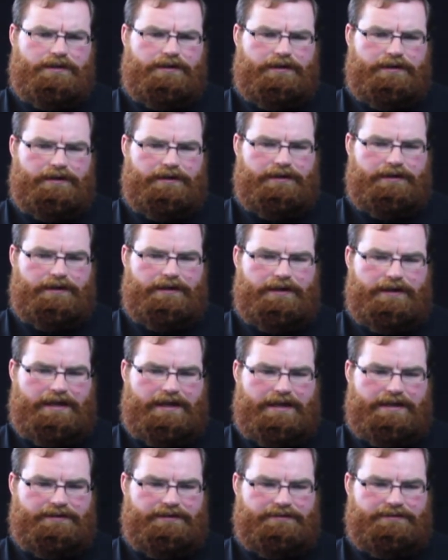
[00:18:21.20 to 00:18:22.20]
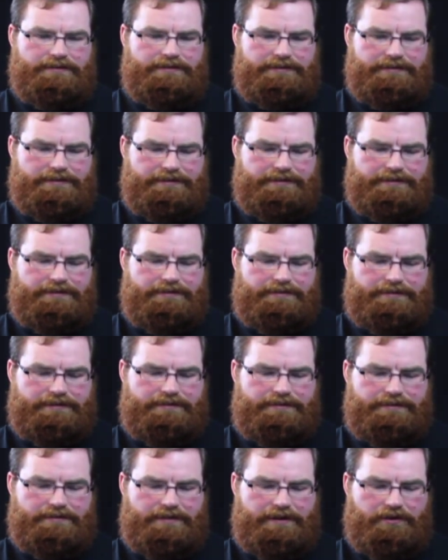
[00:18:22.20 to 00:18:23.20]
and
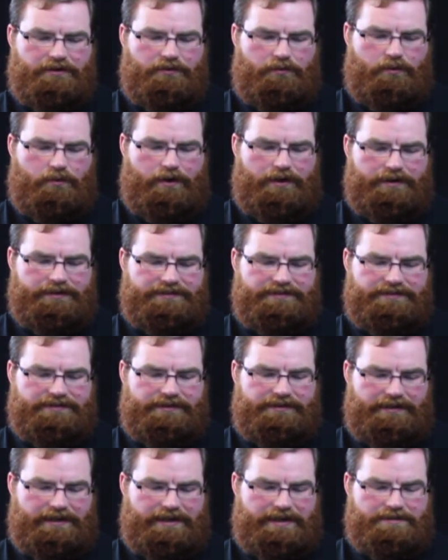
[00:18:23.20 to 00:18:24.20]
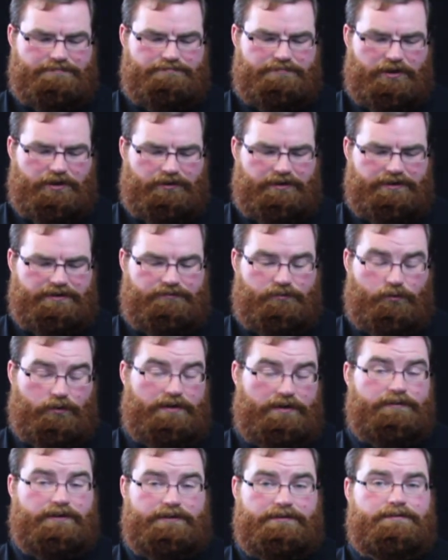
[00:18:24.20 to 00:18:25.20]
there was a period of
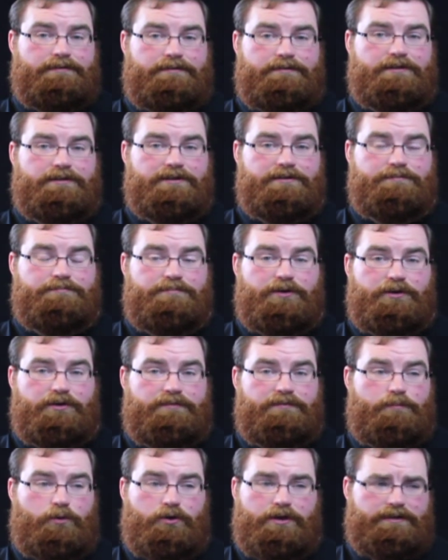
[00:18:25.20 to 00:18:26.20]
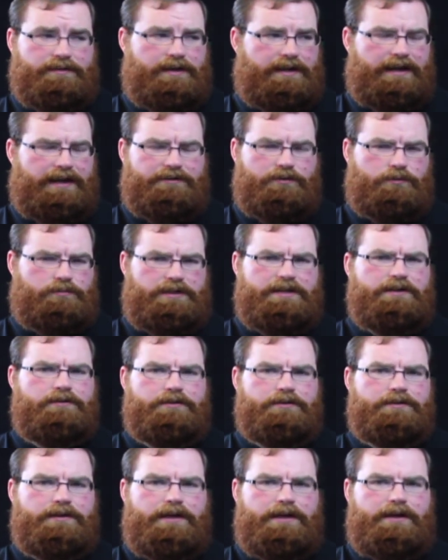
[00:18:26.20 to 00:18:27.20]
grieving, a period of mourning. They had no
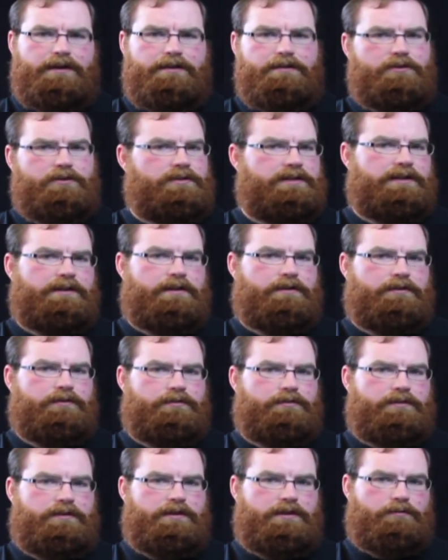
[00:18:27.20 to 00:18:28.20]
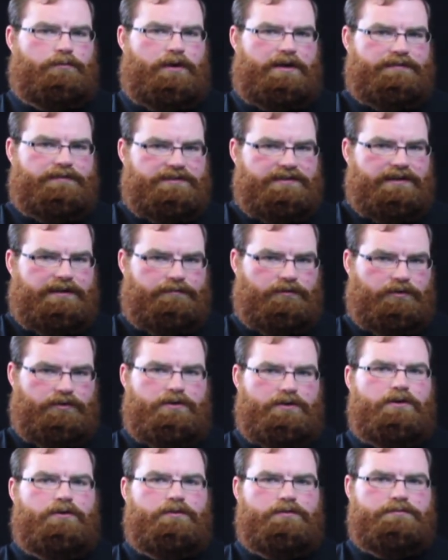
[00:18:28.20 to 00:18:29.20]
leader. The only leader the ravens had ever
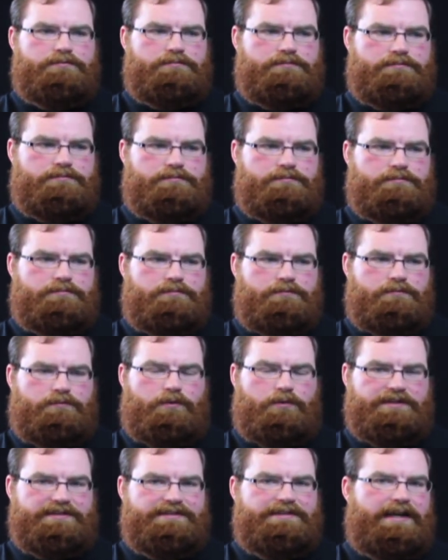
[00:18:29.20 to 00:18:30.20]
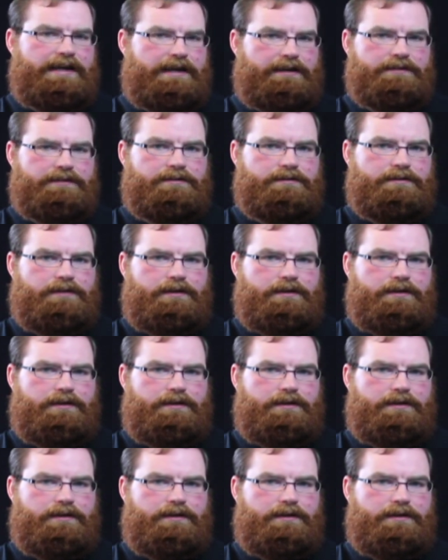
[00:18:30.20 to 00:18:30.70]
known was dead.